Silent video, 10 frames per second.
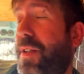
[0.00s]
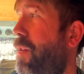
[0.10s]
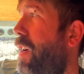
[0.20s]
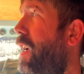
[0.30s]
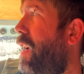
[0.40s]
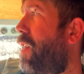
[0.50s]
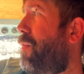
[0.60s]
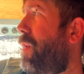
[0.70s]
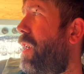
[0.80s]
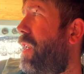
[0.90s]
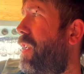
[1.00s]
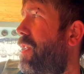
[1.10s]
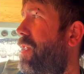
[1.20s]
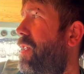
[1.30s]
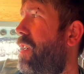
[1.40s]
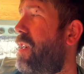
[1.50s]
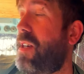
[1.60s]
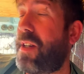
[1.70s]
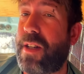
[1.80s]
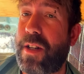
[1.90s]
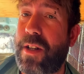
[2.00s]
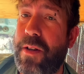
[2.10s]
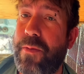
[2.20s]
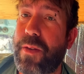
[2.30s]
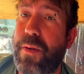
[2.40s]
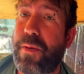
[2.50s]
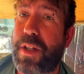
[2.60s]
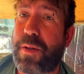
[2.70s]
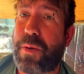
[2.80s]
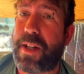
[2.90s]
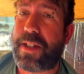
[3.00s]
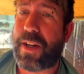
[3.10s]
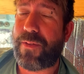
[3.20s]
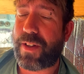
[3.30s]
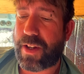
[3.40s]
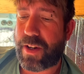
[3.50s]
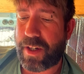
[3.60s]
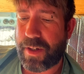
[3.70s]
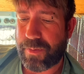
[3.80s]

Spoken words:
waking up. It is just past 7:30.